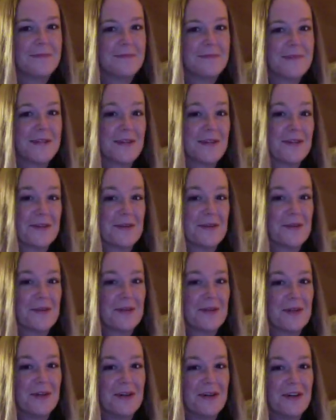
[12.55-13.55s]
sounds a little
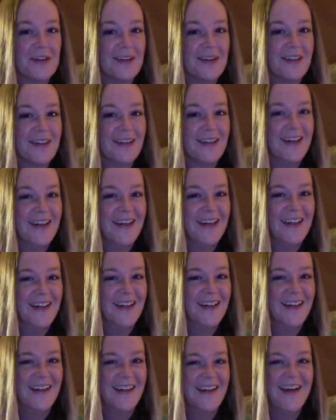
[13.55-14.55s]
bit dirty.
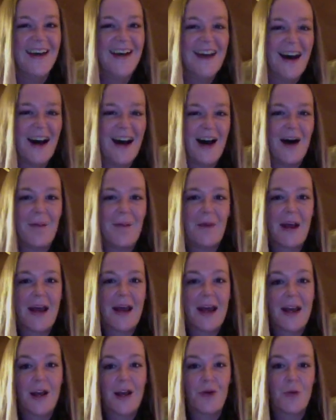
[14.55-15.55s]
But I
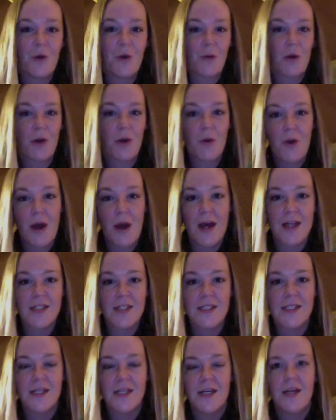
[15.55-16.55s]
had a
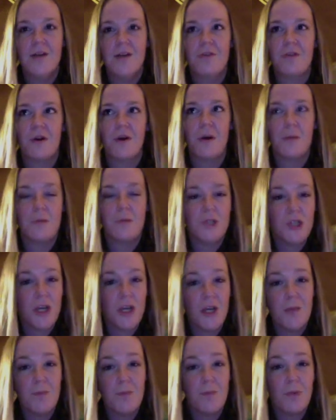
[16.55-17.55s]
request from
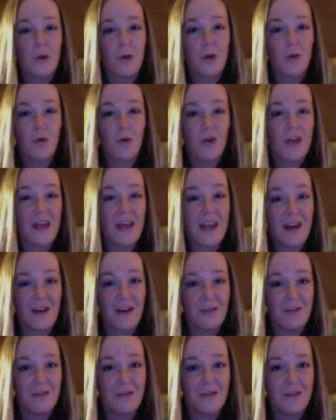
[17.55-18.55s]

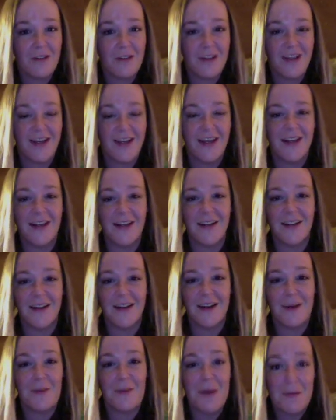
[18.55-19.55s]
Jbrookeiv, and
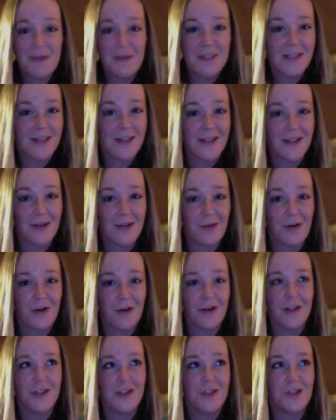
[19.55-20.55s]
I may be saying that
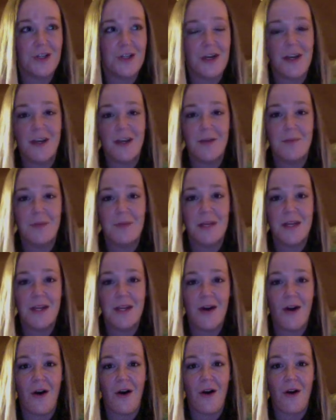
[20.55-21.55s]
wrong. It's
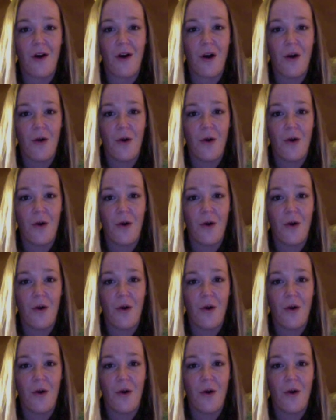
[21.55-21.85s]
Jbrookeiv,